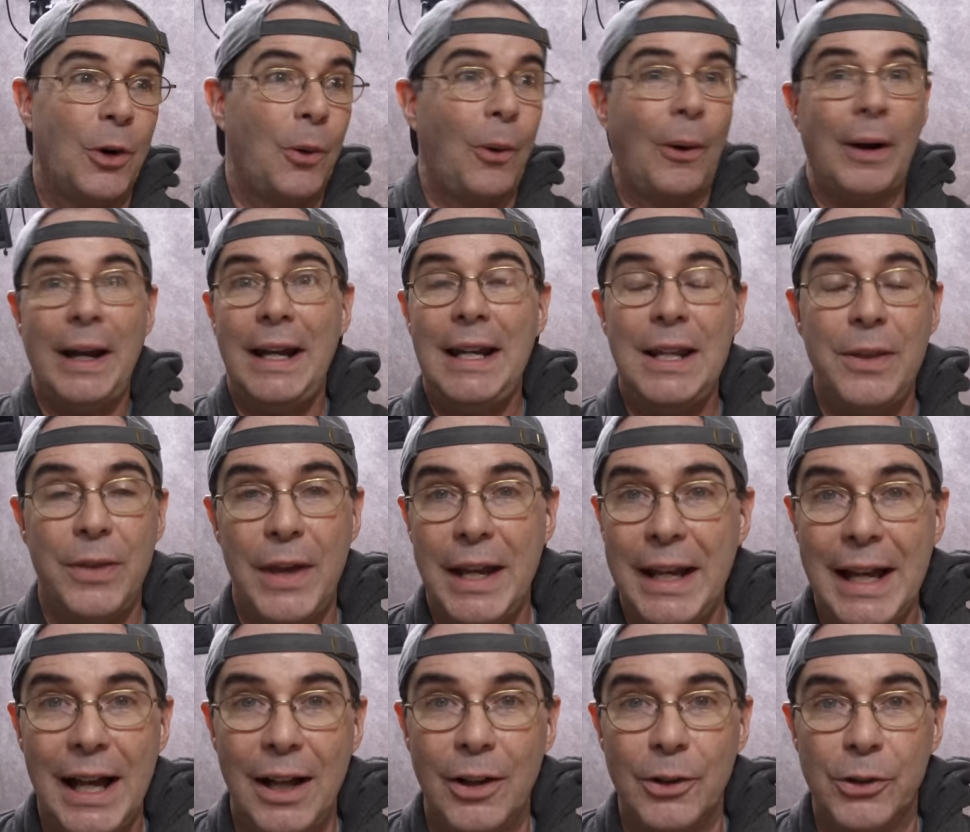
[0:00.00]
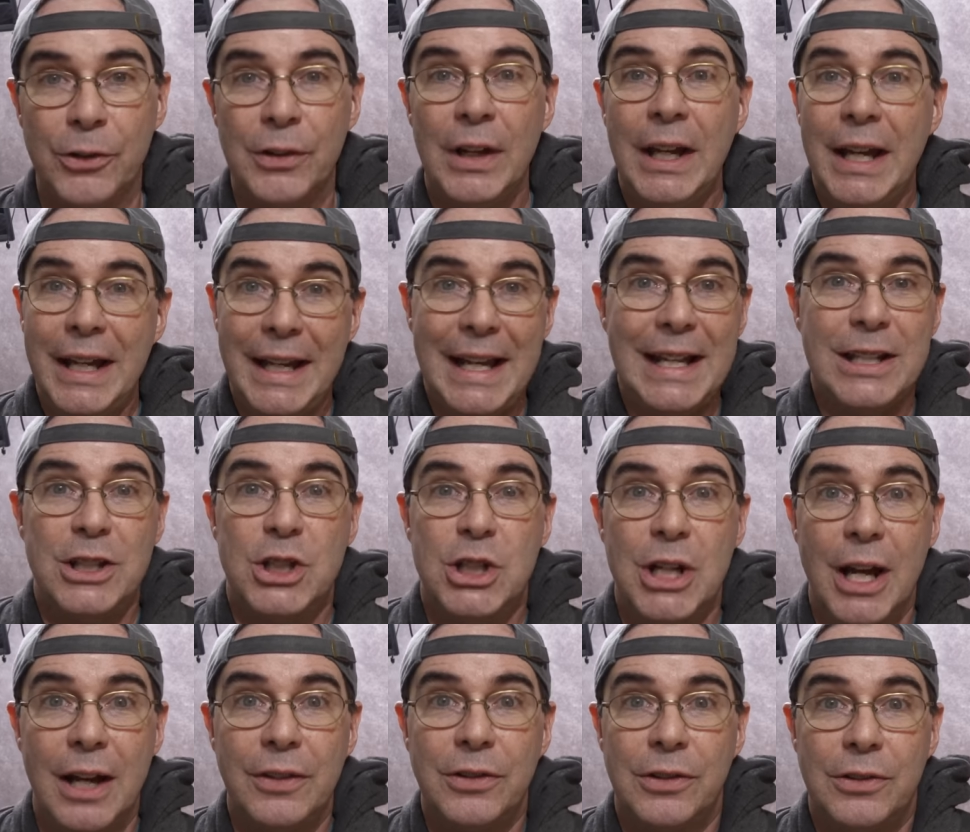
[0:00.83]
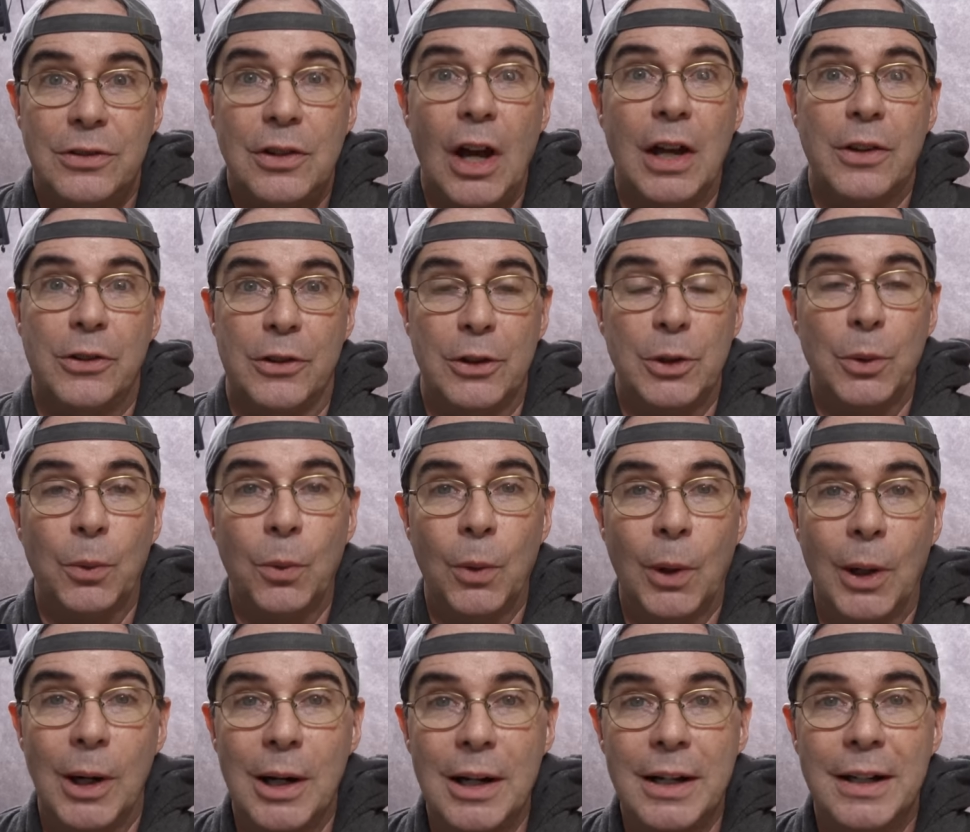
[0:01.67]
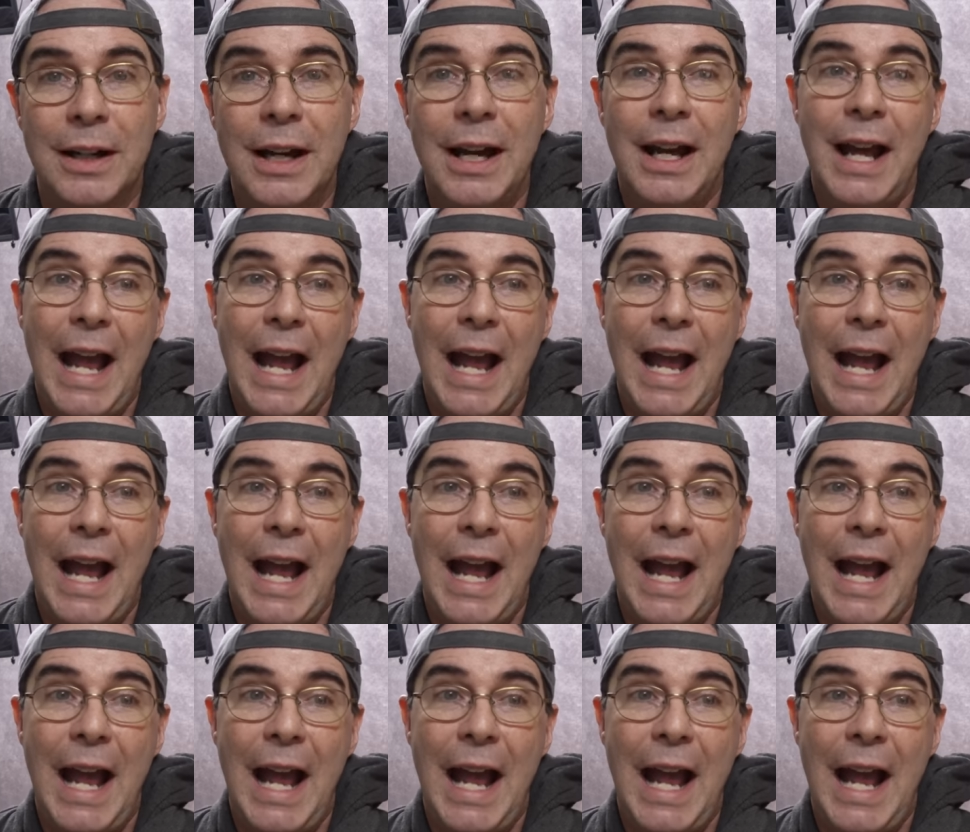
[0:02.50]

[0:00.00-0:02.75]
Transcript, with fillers: or anything else. It just doesn't work.